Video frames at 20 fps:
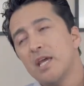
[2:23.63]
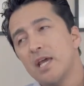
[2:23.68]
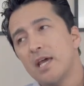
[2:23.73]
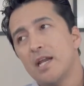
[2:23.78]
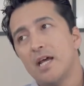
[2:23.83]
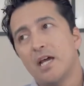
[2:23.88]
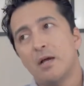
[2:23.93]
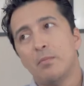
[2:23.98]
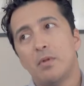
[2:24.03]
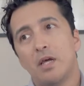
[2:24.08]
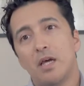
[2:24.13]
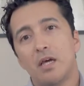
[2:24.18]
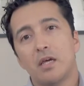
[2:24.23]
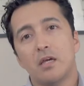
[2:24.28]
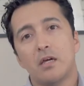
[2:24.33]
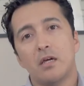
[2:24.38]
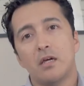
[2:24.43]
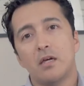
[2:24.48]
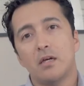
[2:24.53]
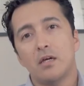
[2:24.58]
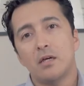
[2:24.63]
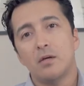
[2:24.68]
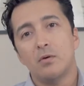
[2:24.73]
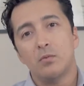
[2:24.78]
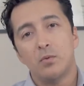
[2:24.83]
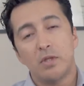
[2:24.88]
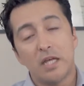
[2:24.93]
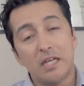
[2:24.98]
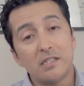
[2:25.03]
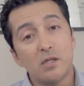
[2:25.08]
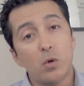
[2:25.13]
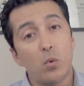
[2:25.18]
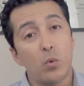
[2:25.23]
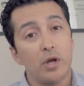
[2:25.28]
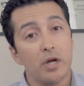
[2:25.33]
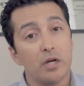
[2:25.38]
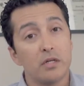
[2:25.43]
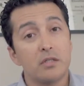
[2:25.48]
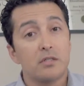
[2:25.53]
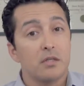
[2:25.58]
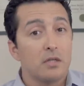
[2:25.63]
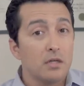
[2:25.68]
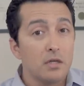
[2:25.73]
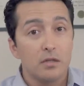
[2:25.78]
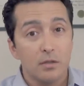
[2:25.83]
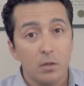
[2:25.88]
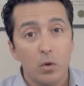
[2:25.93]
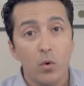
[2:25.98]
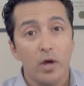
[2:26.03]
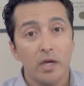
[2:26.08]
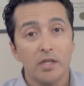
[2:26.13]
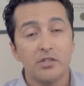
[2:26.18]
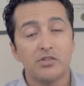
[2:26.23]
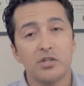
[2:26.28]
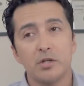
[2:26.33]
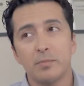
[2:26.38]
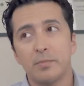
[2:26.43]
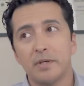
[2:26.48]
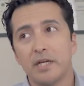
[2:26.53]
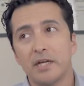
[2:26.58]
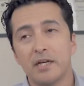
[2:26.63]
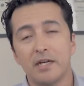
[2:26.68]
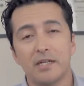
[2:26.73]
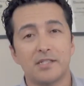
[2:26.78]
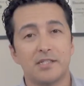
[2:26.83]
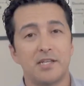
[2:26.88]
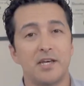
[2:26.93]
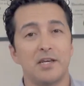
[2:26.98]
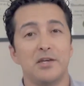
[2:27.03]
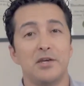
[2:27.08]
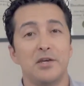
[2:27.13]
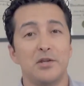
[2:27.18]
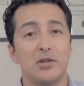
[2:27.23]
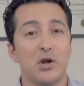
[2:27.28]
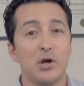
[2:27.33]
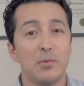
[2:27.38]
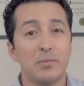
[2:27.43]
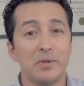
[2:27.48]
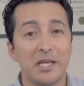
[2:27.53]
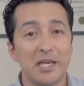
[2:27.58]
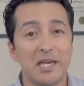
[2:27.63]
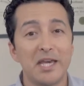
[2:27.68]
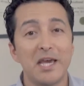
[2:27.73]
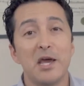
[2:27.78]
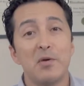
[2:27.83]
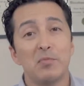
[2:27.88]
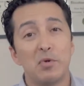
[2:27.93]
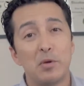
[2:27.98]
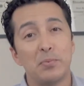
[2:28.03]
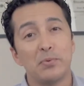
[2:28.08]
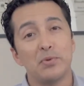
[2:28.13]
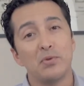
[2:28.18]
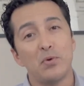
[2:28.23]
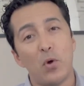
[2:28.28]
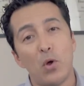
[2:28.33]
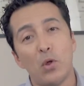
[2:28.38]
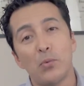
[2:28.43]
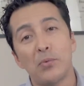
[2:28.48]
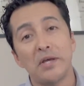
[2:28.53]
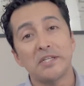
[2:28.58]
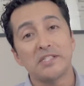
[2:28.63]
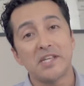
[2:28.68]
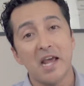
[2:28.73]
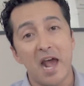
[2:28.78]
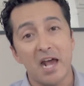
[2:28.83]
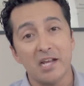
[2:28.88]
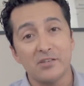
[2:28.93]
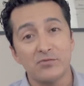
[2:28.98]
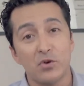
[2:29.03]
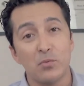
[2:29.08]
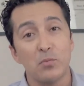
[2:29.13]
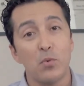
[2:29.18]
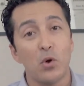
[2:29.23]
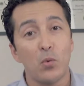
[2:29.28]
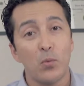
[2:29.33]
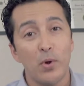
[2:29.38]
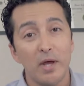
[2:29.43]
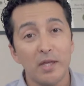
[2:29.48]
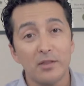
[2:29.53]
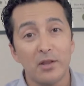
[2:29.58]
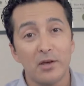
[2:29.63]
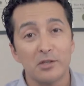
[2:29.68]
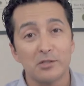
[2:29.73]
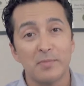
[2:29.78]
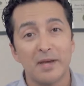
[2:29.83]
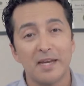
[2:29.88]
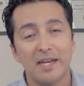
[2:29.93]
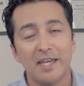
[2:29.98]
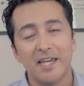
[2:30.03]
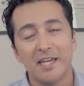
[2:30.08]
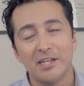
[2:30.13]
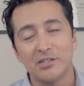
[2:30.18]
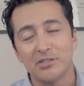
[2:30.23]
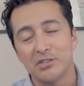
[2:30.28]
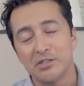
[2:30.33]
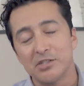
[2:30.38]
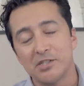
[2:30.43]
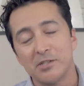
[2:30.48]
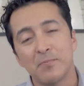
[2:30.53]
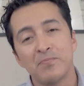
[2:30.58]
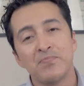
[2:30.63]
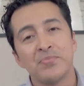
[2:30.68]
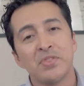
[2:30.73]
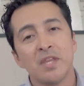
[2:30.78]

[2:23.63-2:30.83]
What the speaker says: And I'm like, that's a weird question because normally people always ask for more weight loss medications.